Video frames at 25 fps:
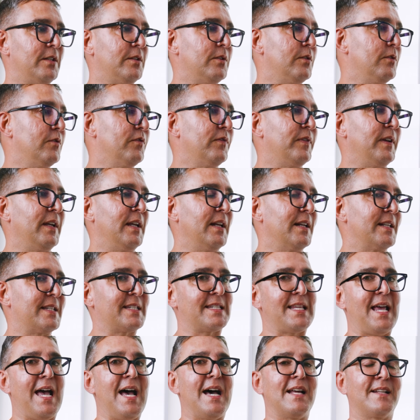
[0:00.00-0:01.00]
to feel
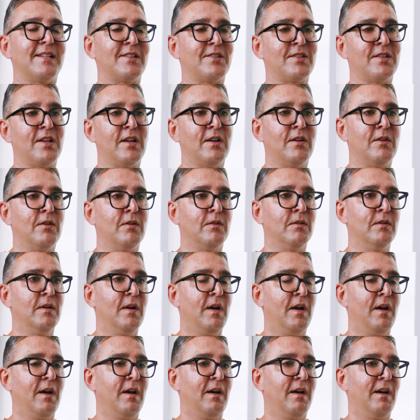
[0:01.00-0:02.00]
sad, so
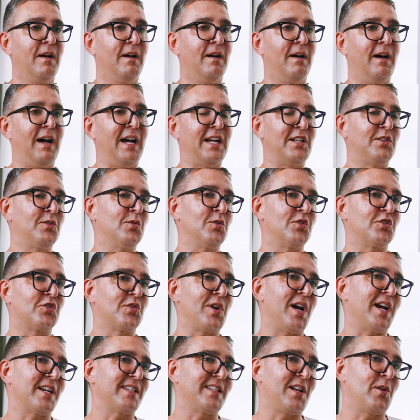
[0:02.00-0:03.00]
I took
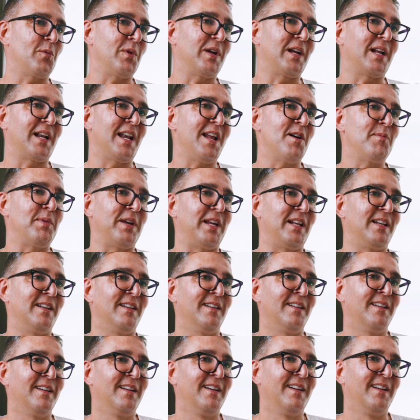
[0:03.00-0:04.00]
drugs and I went
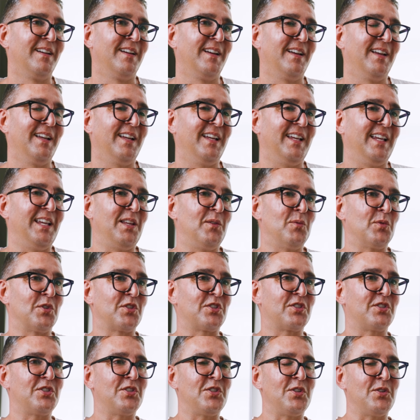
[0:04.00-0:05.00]
clubbing. It
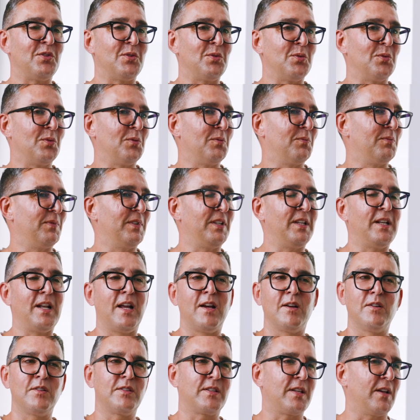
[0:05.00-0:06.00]
was too,
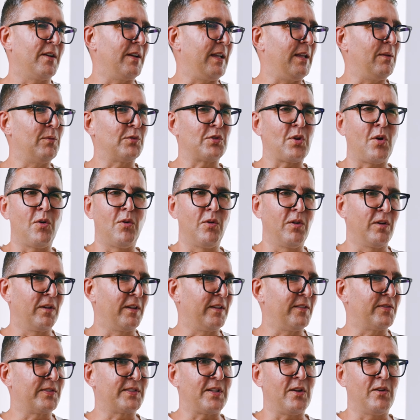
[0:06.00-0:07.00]
so it was all
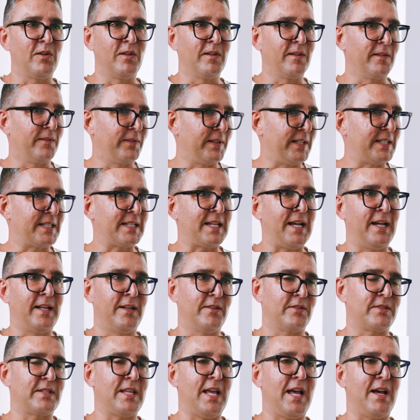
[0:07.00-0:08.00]
of this
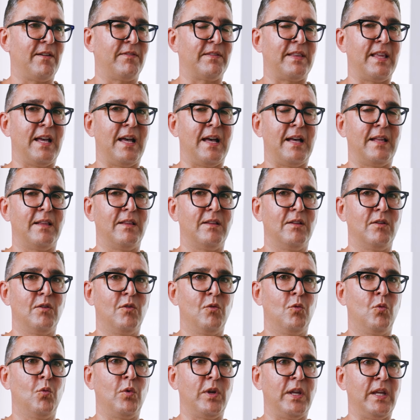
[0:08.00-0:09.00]
kind of stuff that
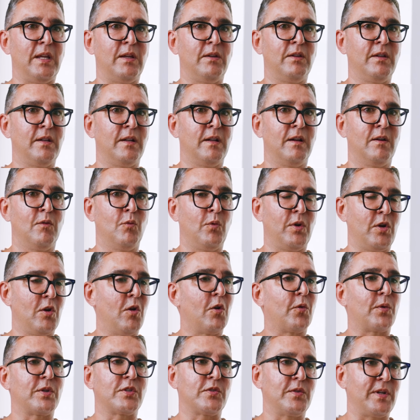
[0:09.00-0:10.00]
we
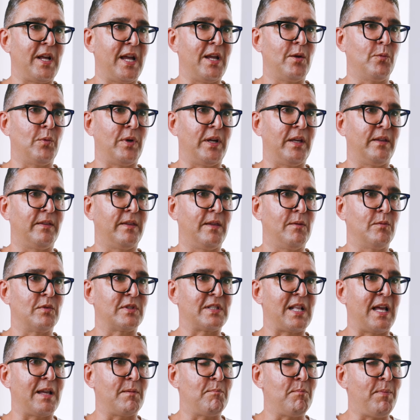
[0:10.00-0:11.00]
all resonate with. It
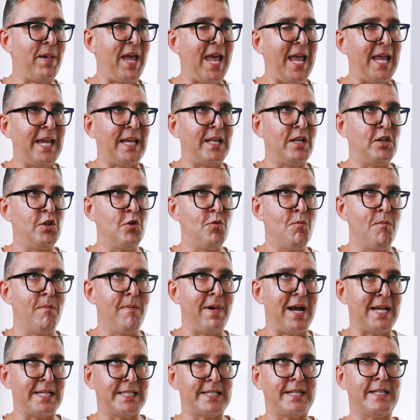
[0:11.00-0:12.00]
was like pain. You
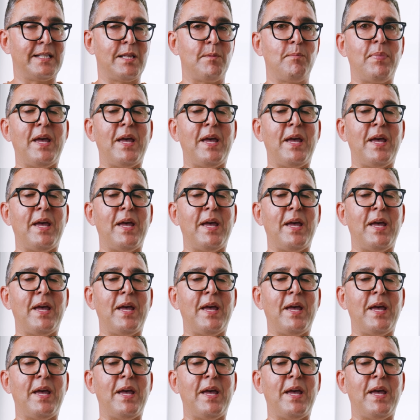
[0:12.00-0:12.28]
mask the